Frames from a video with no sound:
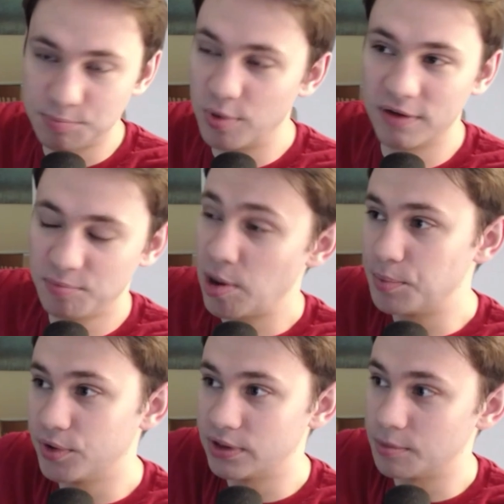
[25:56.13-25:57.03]
of
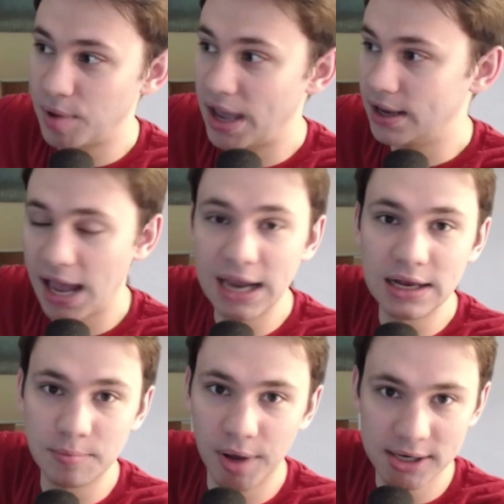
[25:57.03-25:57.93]
people that are paying
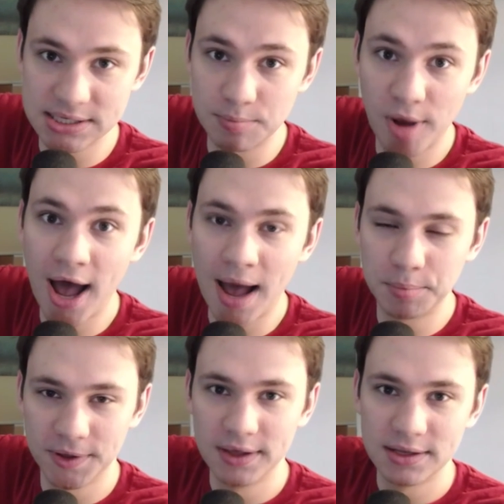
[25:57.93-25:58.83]
$80 a pop